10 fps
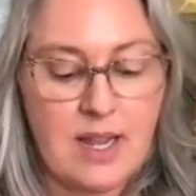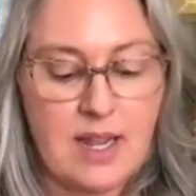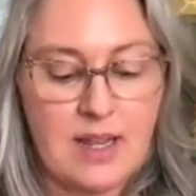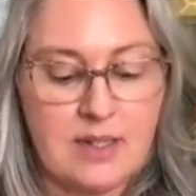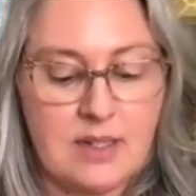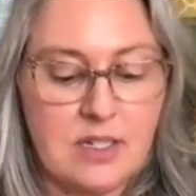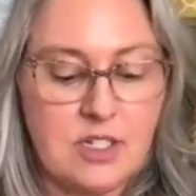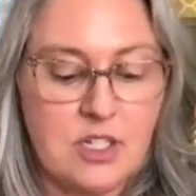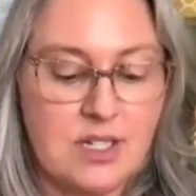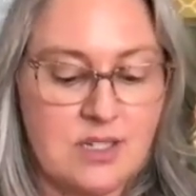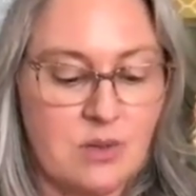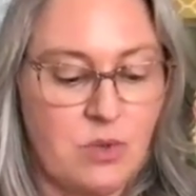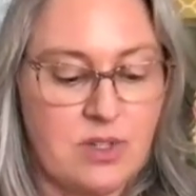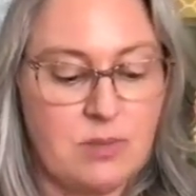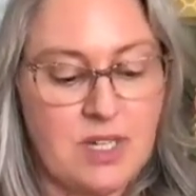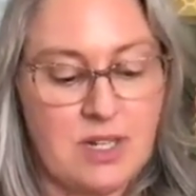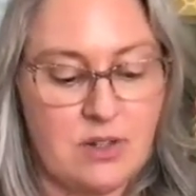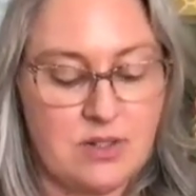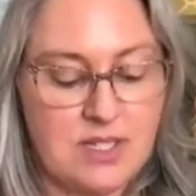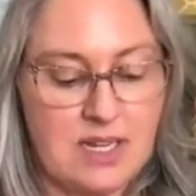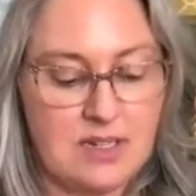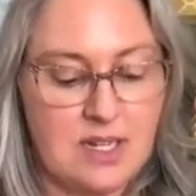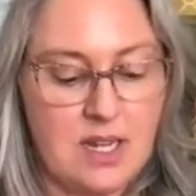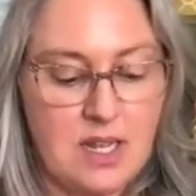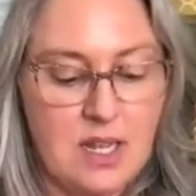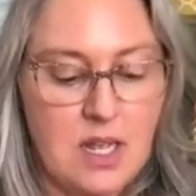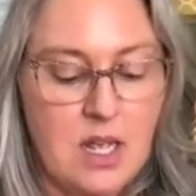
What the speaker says: and she doesn't want them to get all sandy.